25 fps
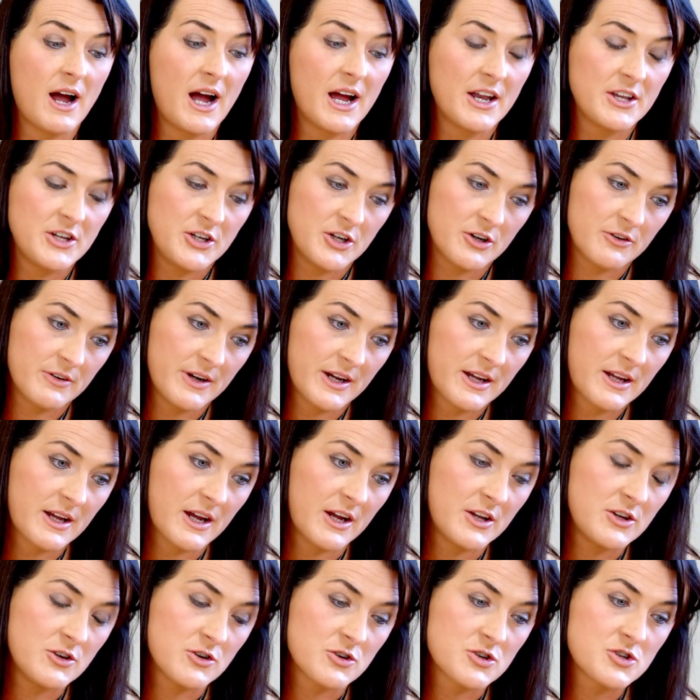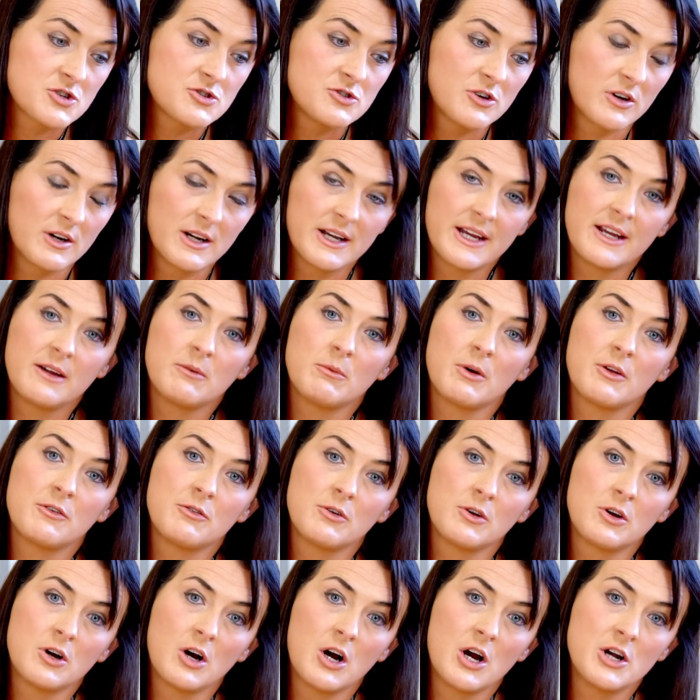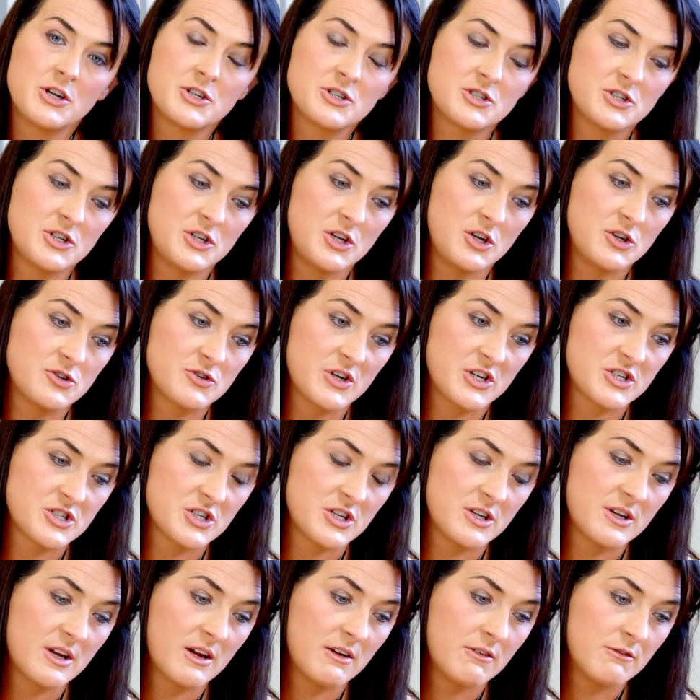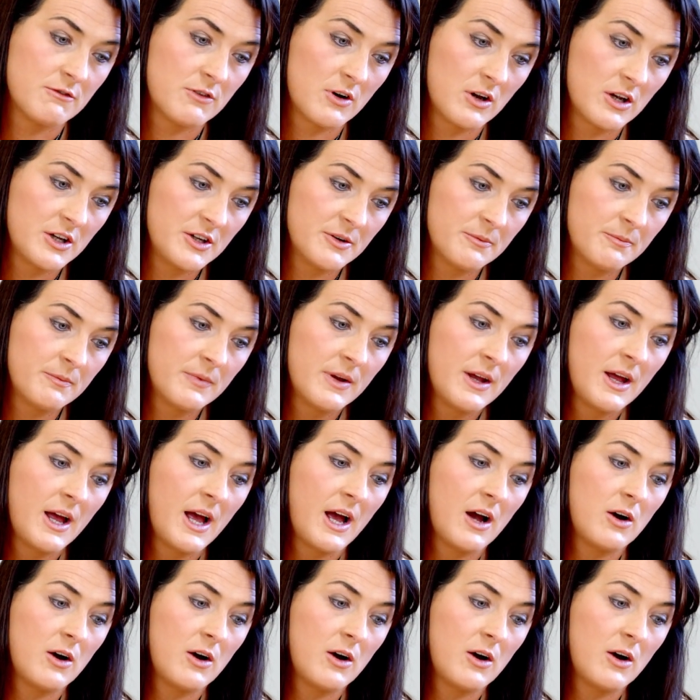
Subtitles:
anuric and you're struggling with regard to nutrition and volume